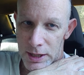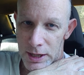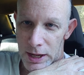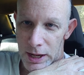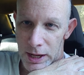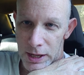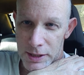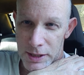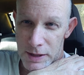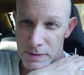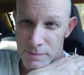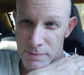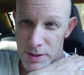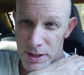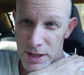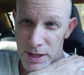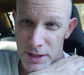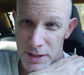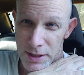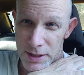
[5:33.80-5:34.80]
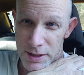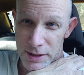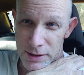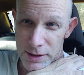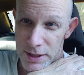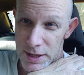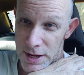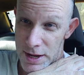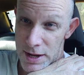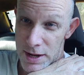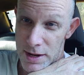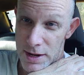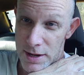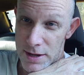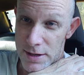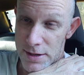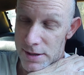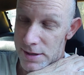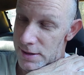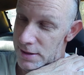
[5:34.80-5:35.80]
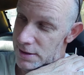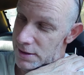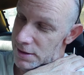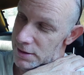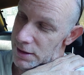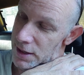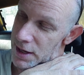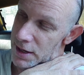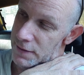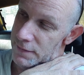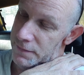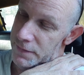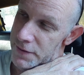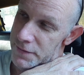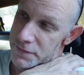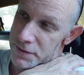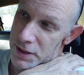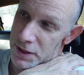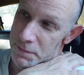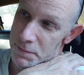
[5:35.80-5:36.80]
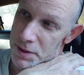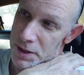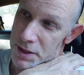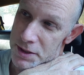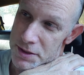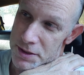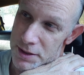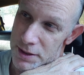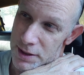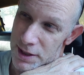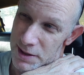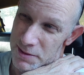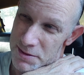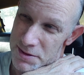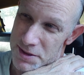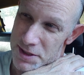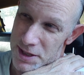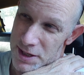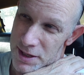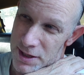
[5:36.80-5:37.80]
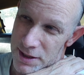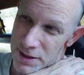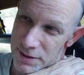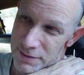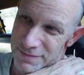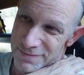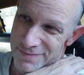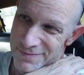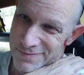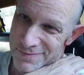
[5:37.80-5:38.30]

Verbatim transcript: and immediately, like 15 minutes in, I was thinking